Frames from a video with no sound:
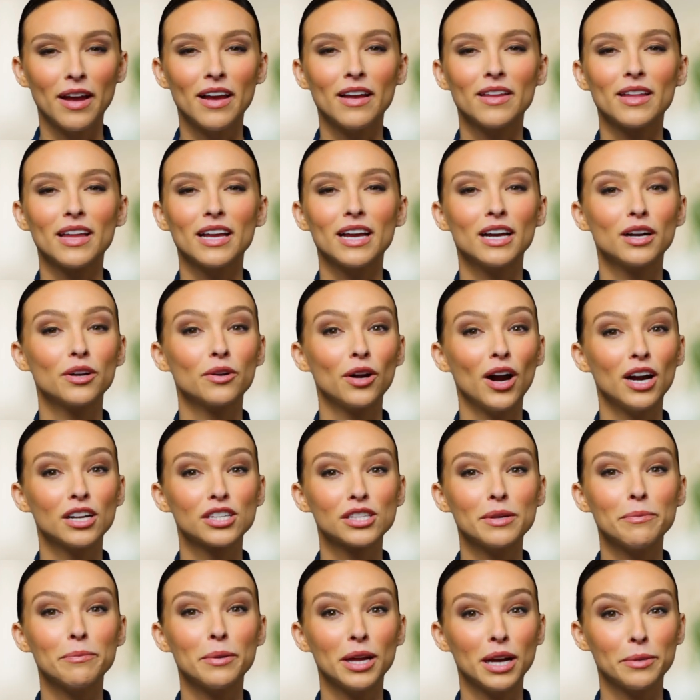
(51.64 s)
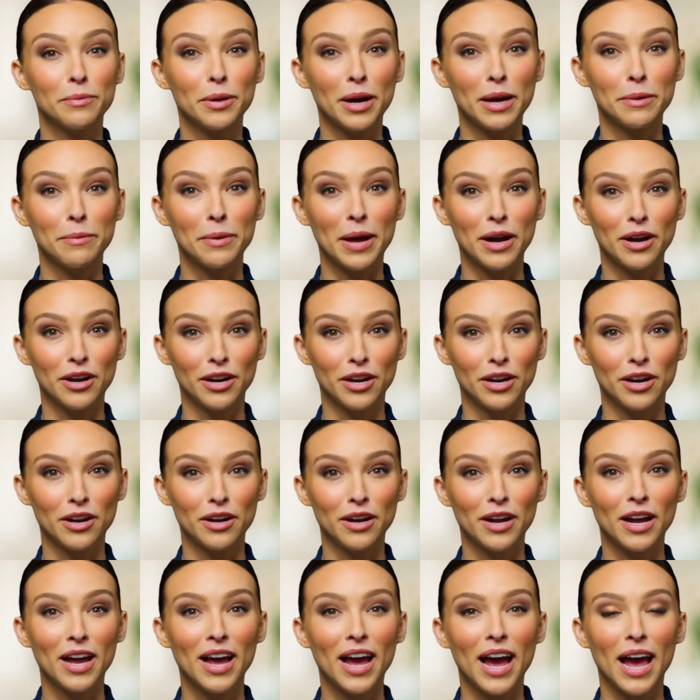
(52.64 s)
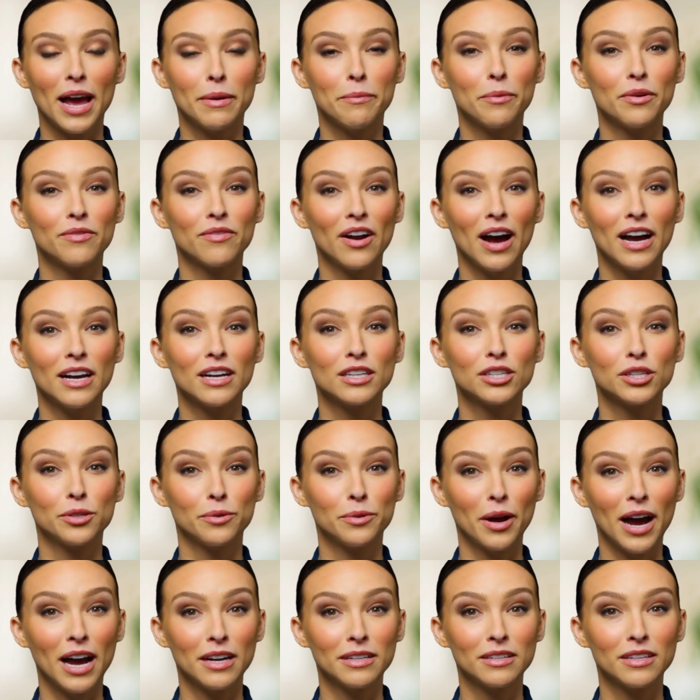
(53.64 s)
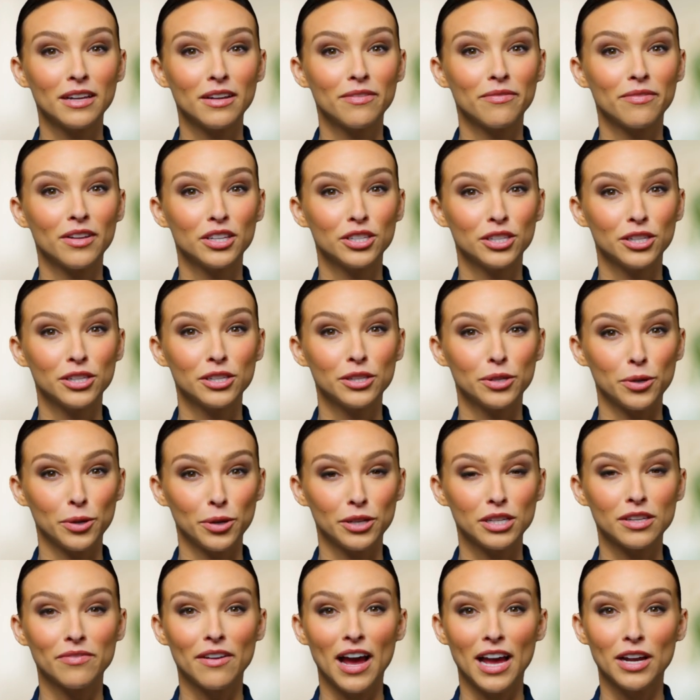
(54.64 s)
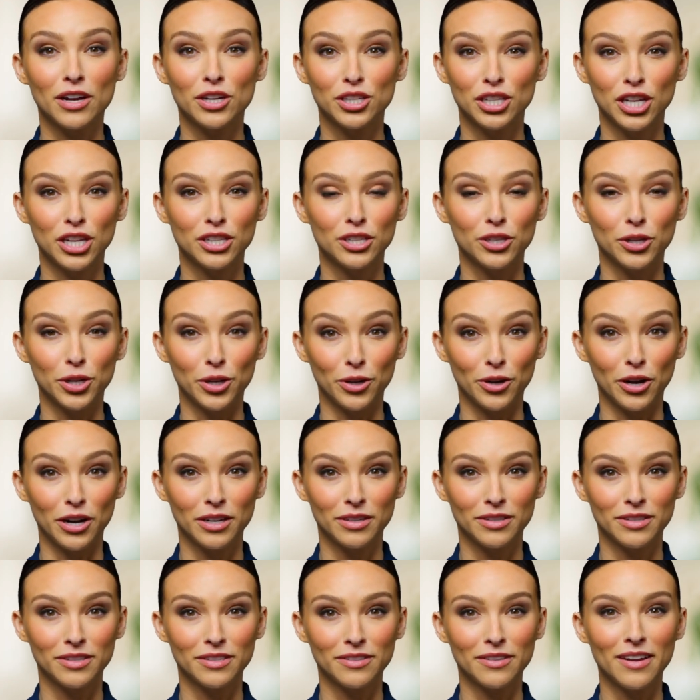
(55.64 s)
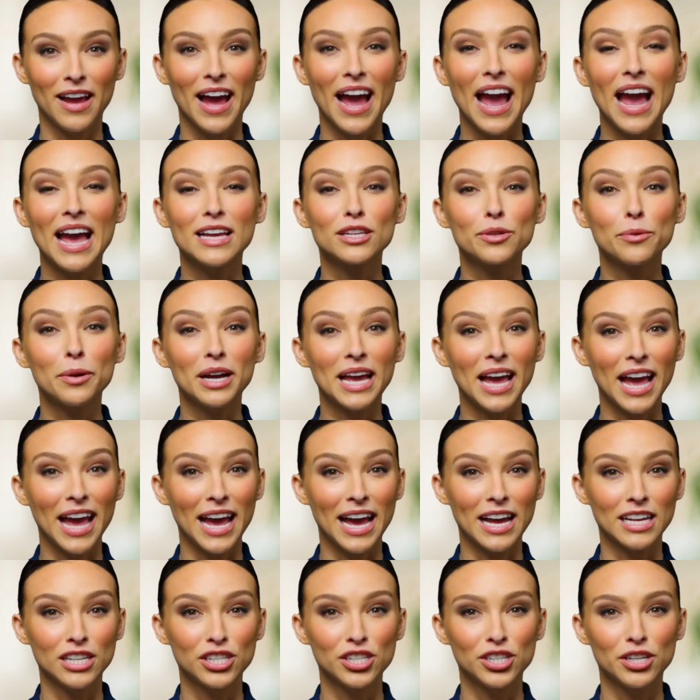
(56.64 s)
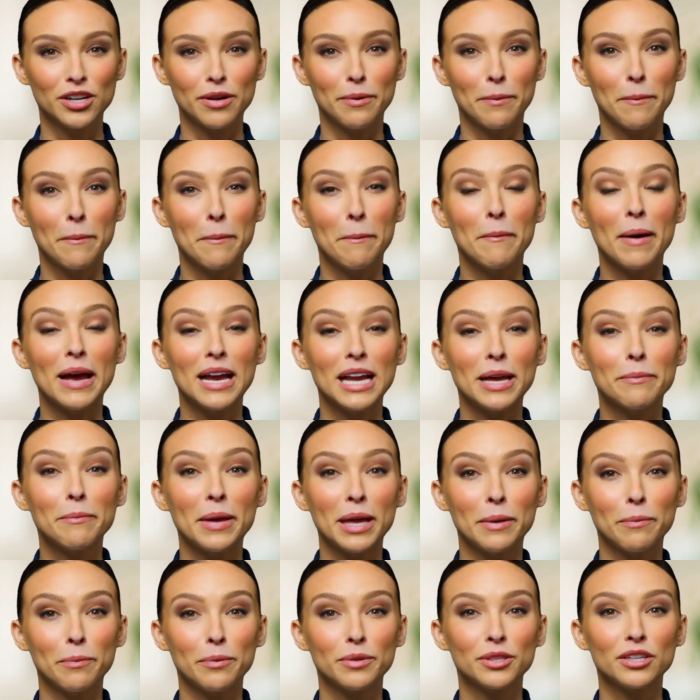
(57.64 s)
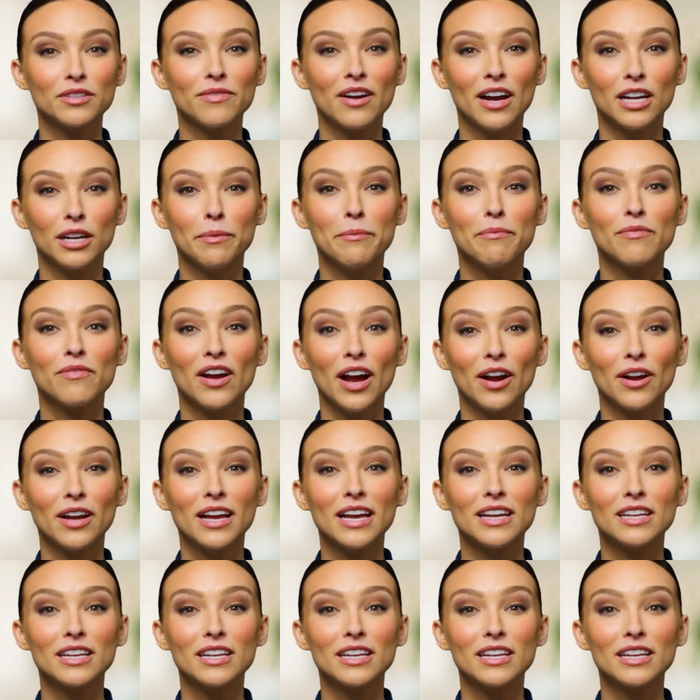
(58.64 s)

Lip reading: They can cross the blood-brain barrier and provide a direct, efficient source of energy to neurons. As we age, many people develop varying